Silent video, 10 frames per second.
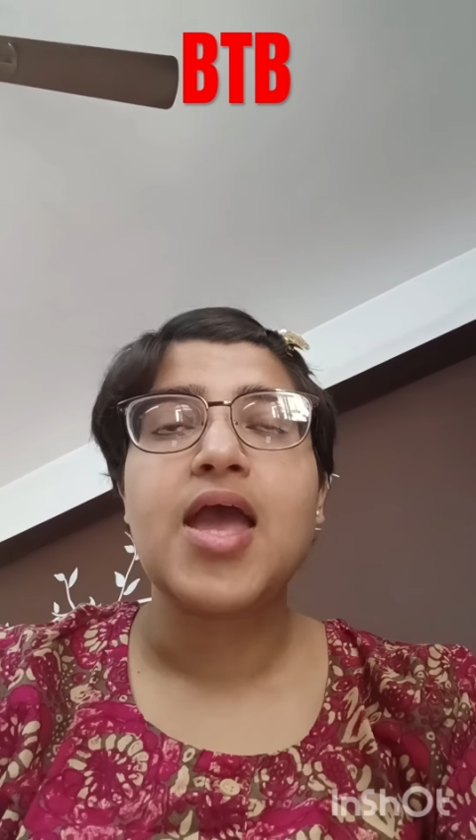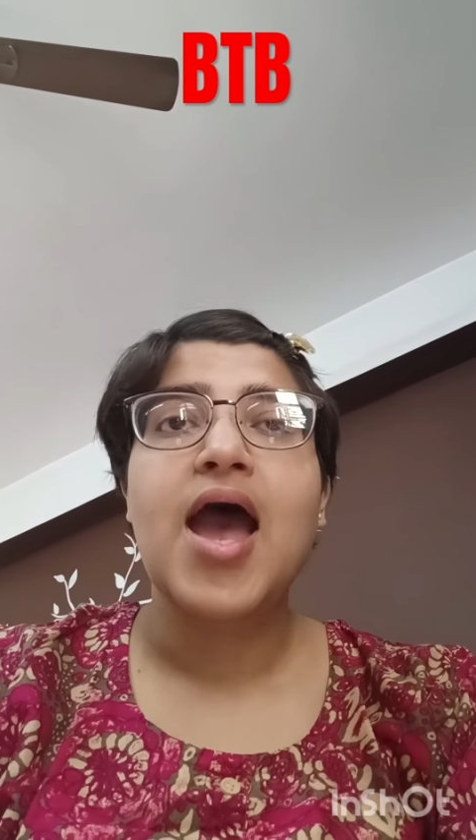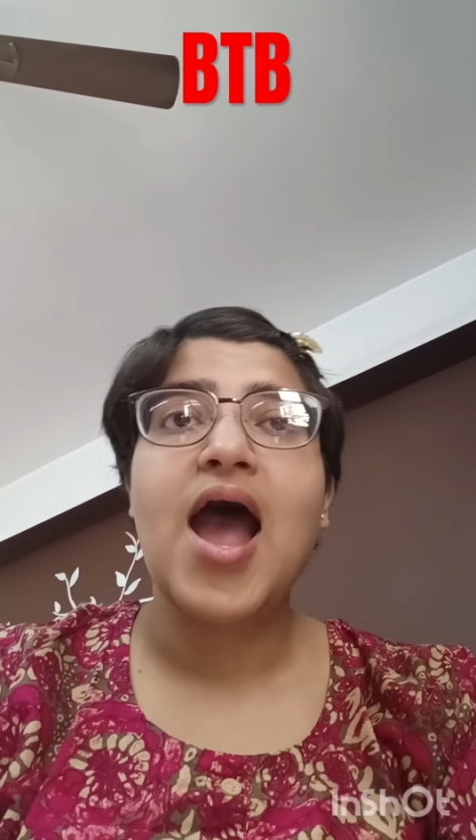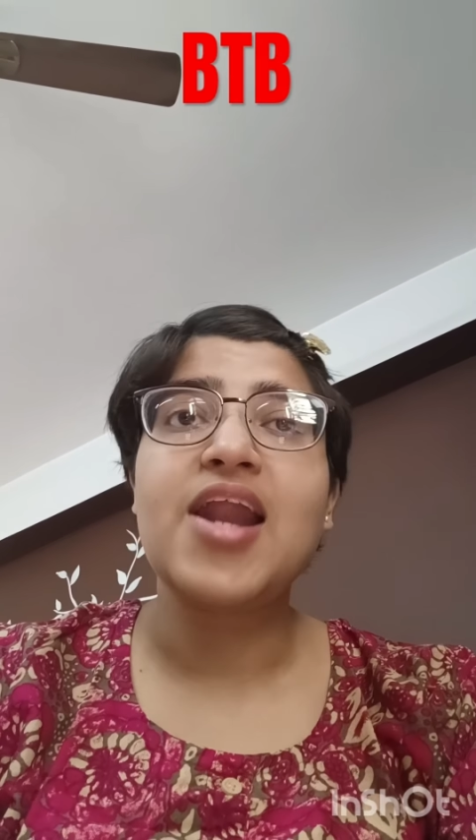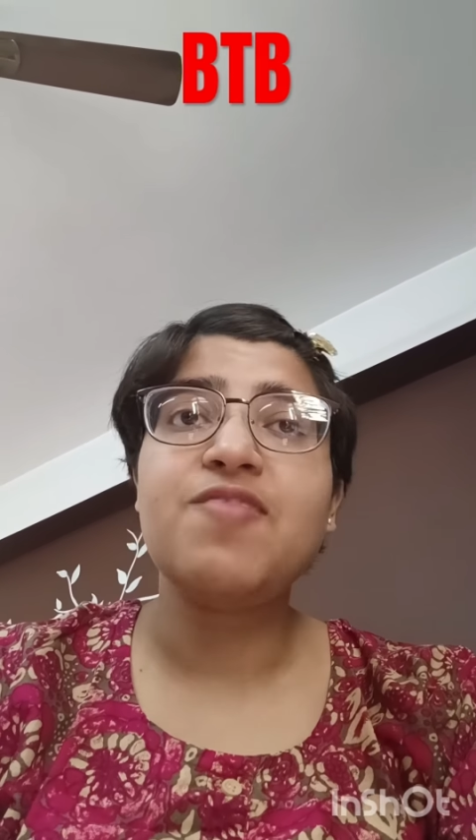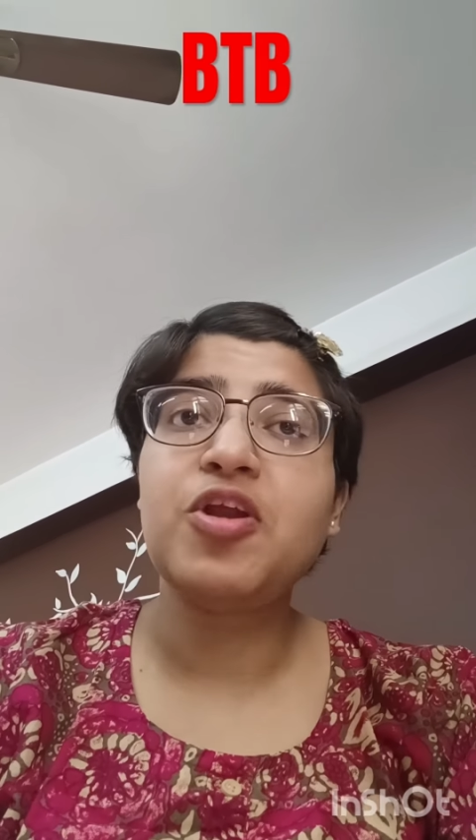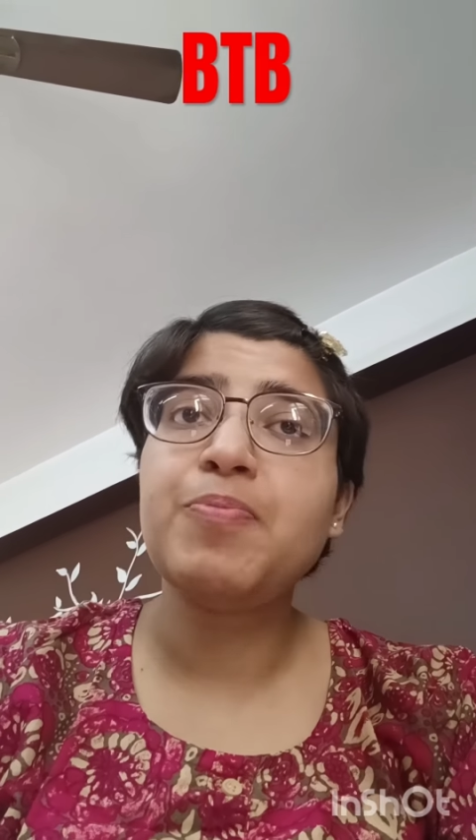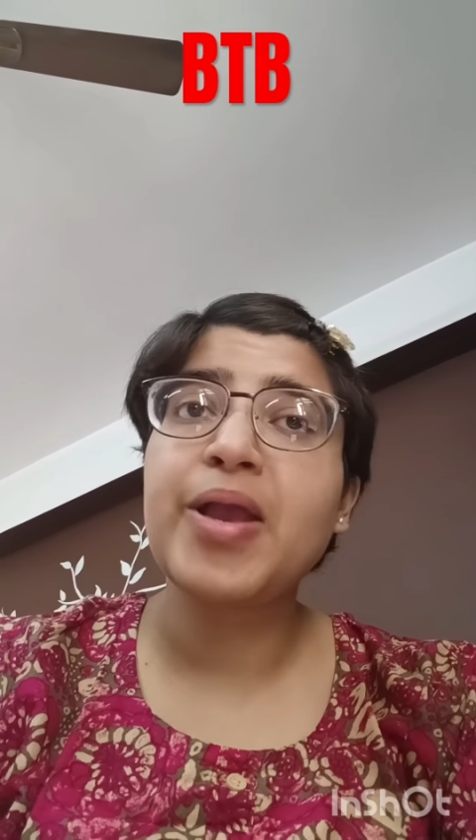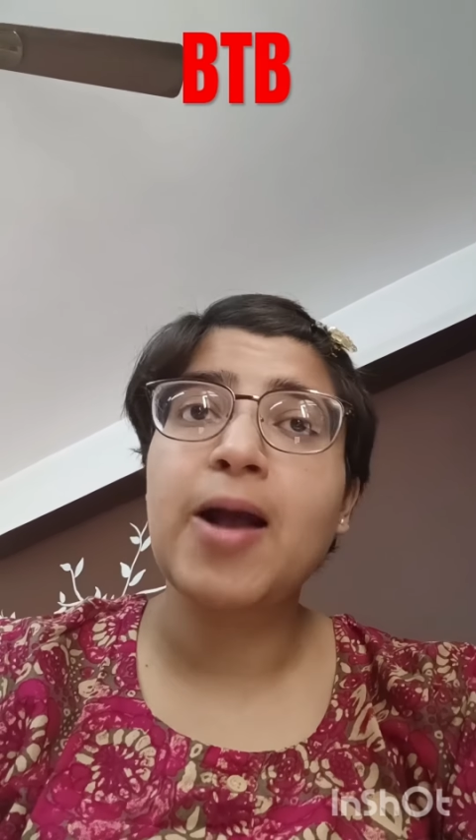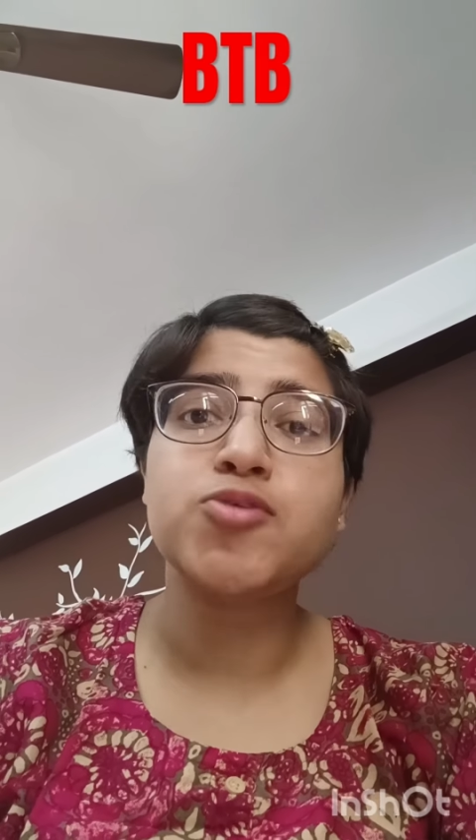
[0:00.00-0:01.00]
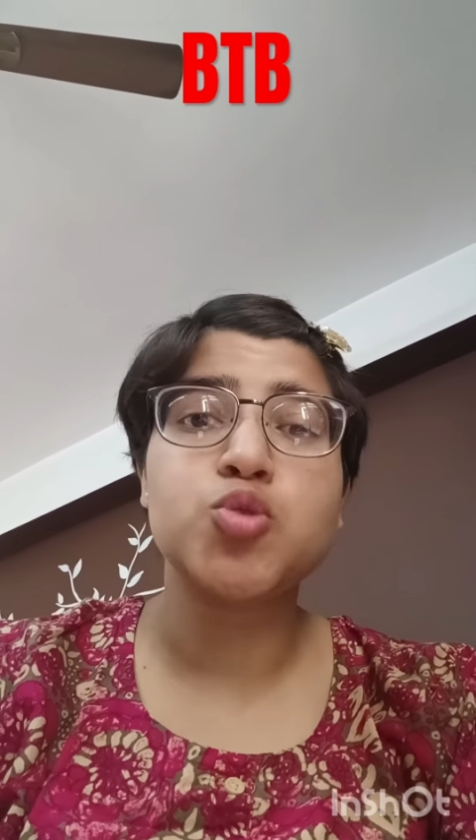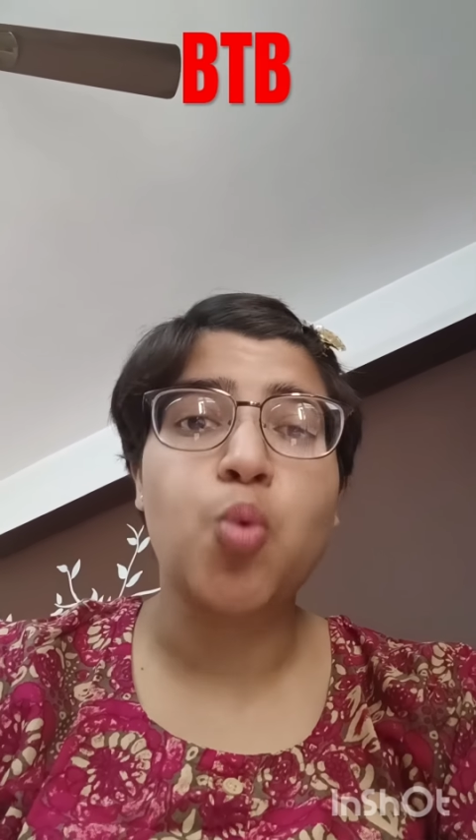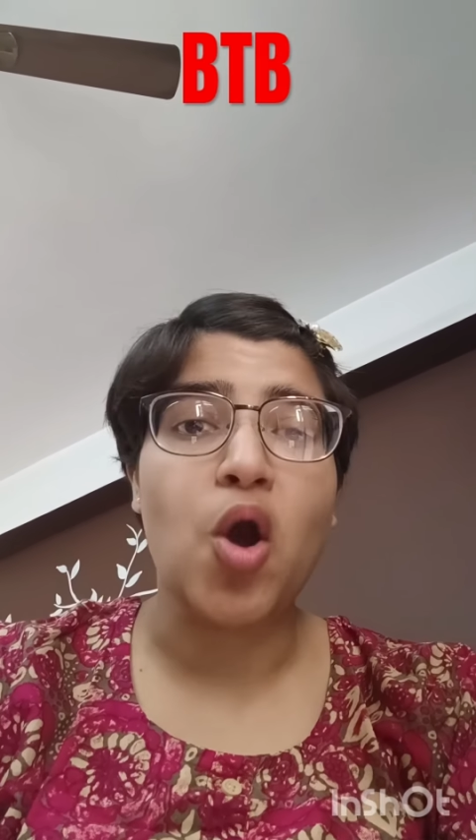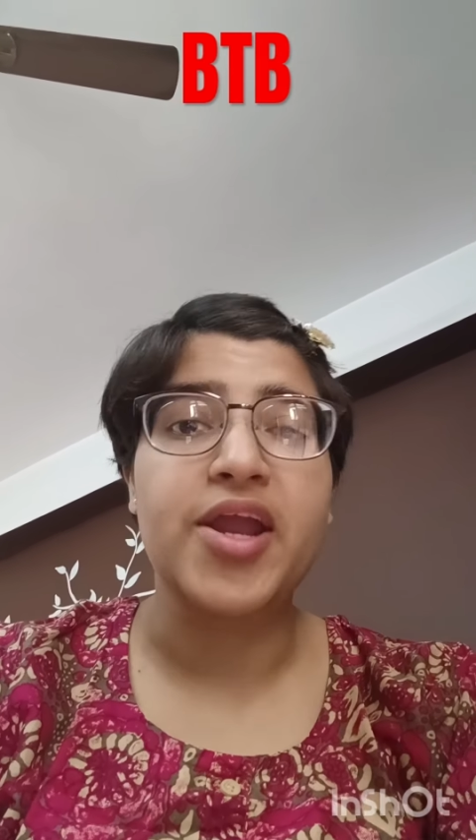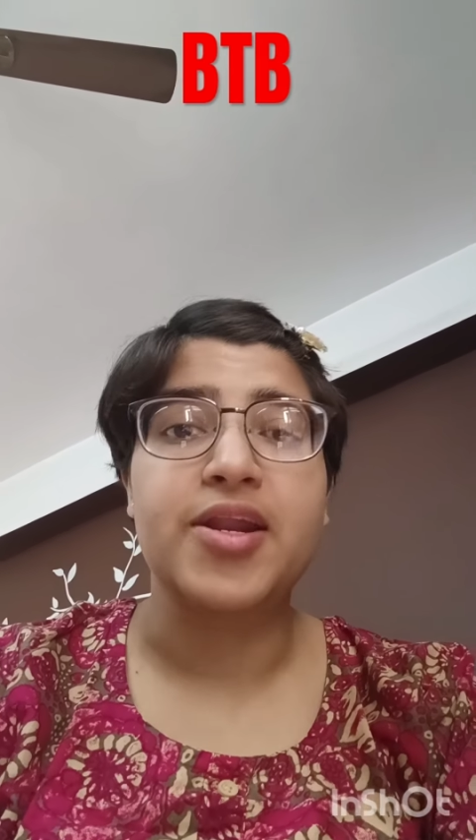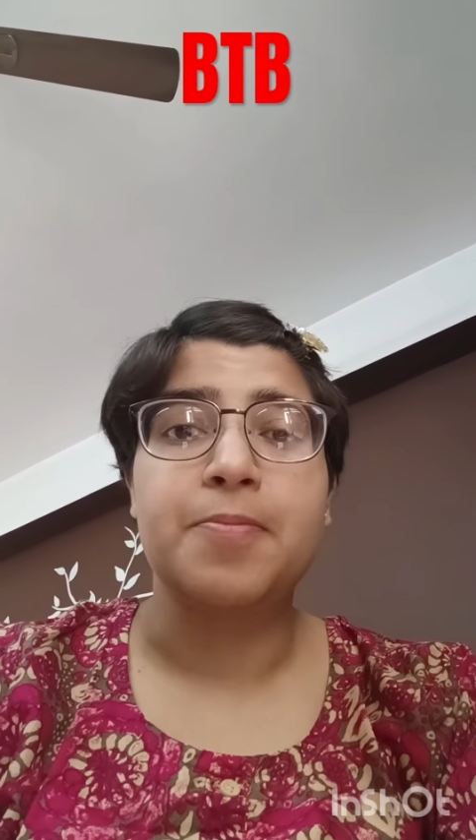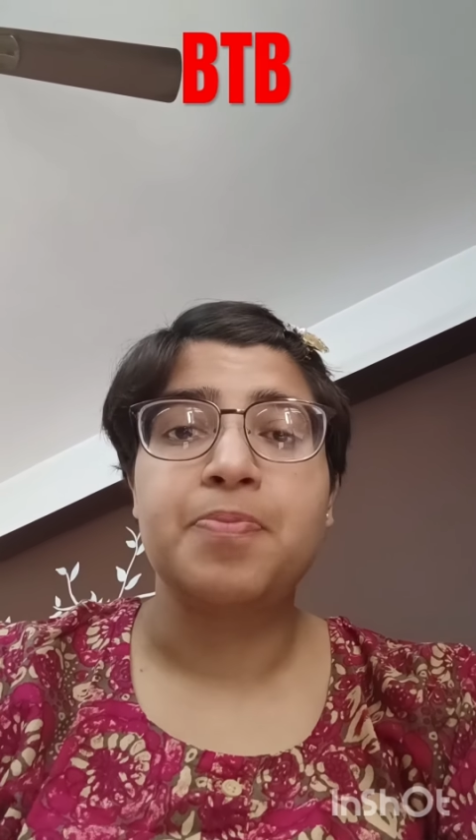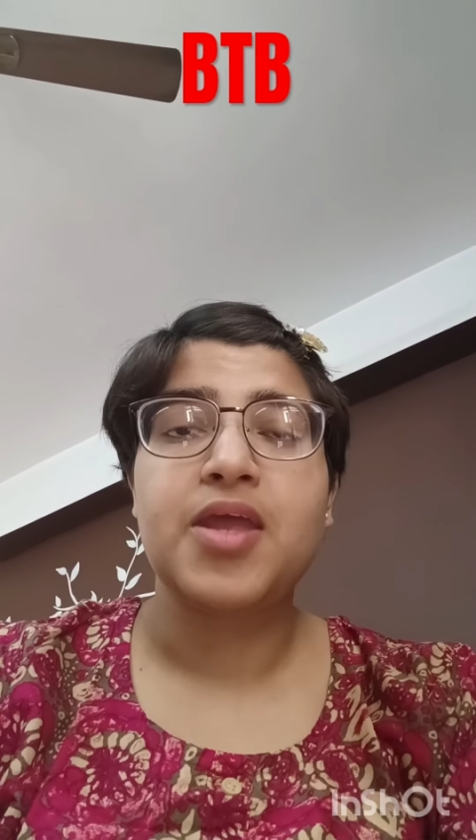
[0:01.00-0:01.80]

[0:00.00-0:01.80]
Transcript: And if it becomes void,